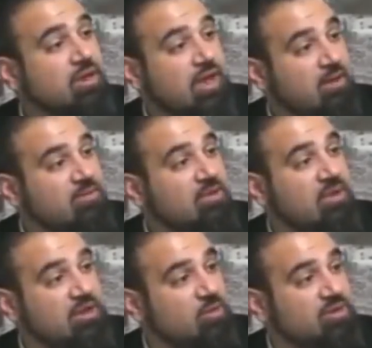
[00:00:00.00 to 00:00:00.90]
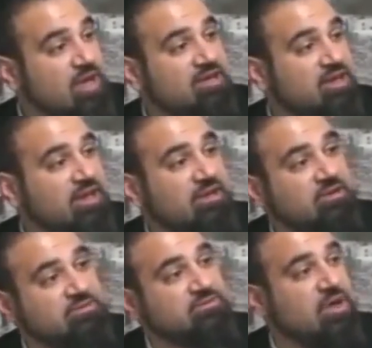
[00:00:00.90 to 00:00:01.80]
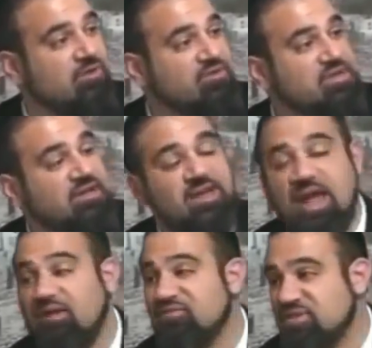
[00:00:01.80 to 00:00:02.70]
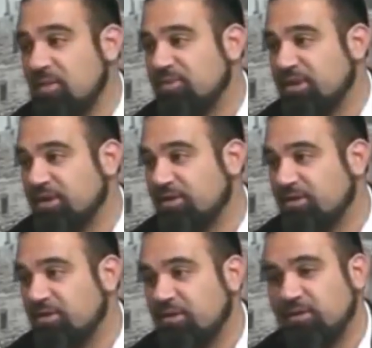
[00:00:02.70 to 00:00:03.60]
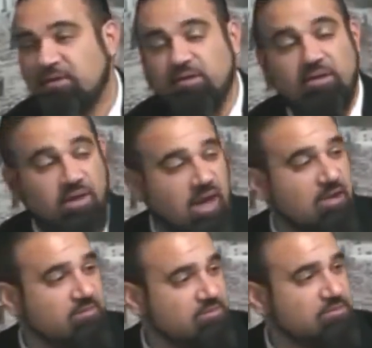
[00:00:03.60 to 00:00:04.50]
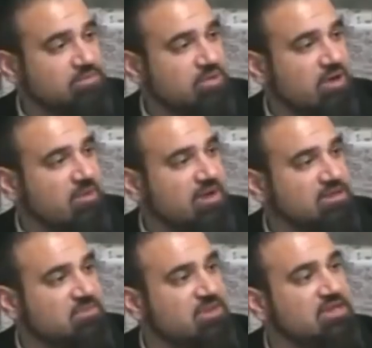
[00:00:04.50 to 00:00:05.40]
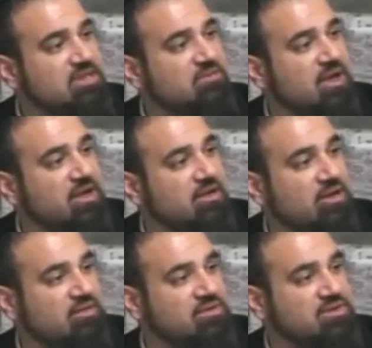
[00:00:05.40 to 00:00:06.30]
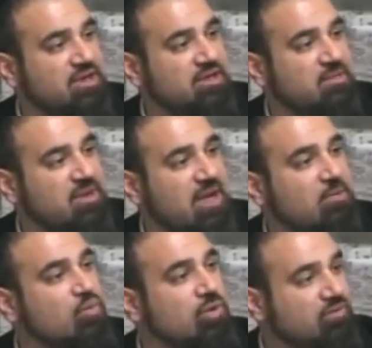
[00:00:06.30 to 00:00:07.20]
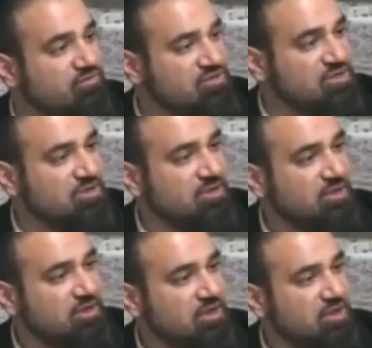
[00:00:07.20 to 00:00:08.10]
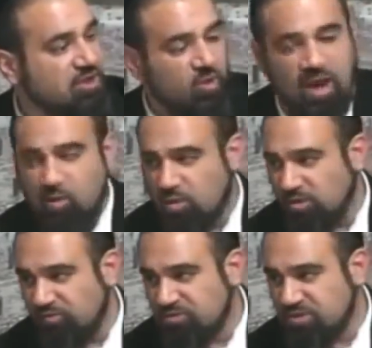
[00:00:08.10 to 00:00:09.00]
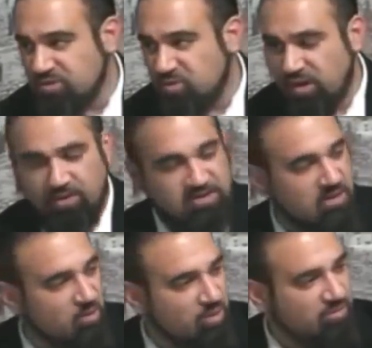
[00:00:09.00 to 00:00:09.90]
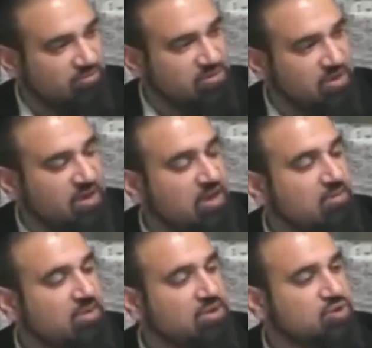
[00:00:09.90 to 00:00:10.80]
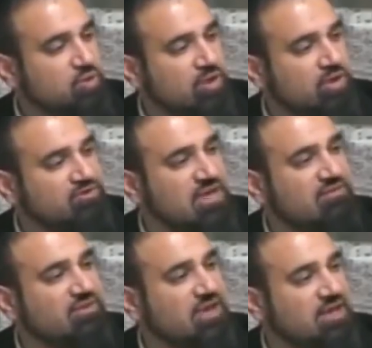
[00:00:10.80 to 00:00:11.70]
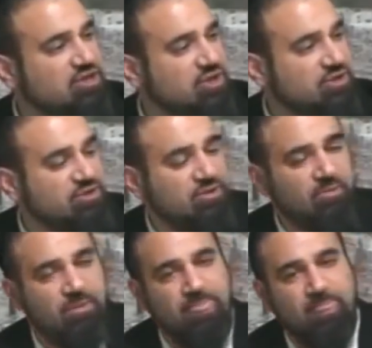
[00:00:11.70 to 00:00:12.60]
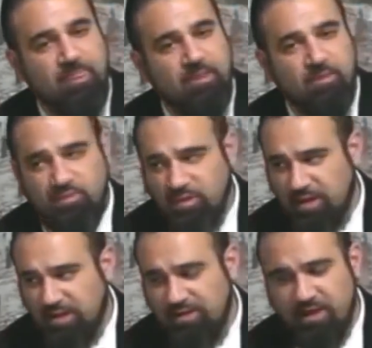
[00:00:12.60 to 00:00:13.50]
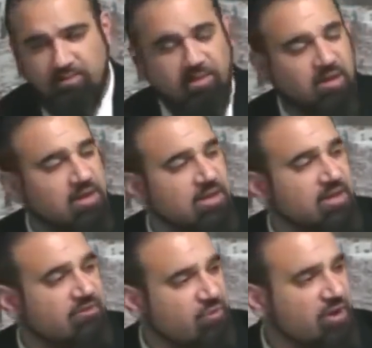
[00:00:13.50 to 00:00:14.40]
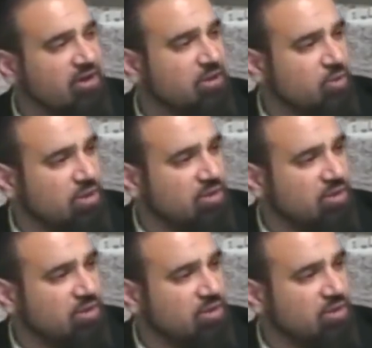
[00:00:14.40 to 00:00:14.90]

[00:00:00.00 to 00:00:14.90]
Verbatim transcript: They came to me with nothing, all of a sudden they have something. King started making some decent money. All of a sudden, they became wolves. You know why wolves? Why am I saying wolves? Because wolves have a nature in them that if one of the